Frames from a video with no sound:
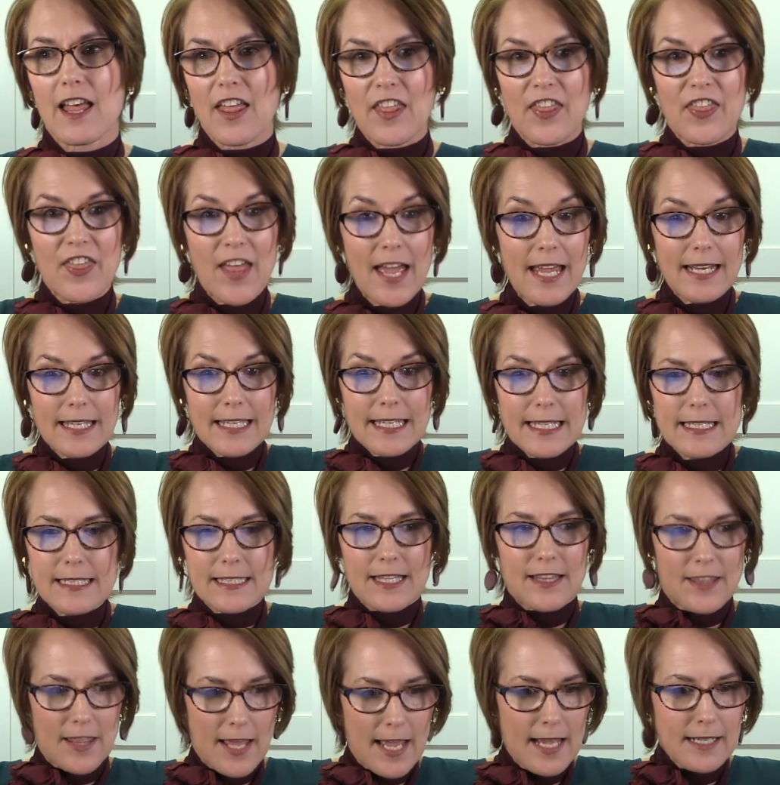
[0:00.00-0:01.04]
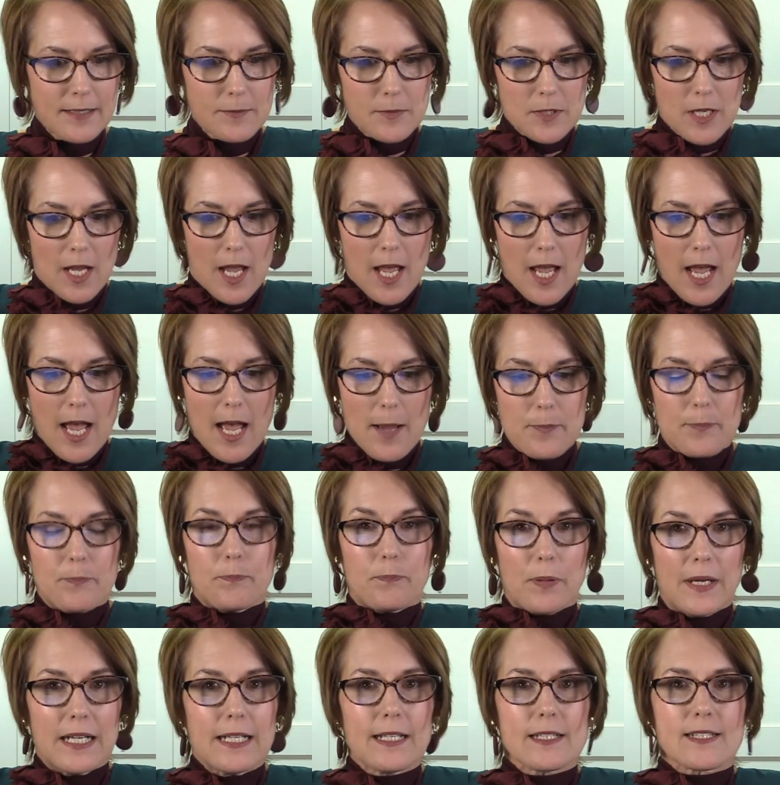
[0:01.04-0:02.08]
That is that
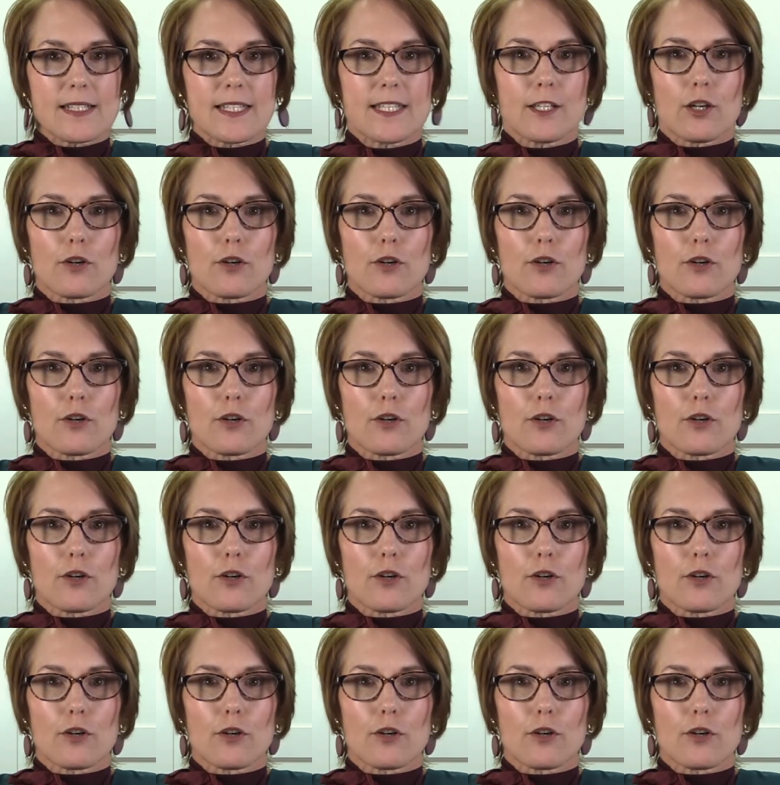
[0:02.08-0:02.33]
ability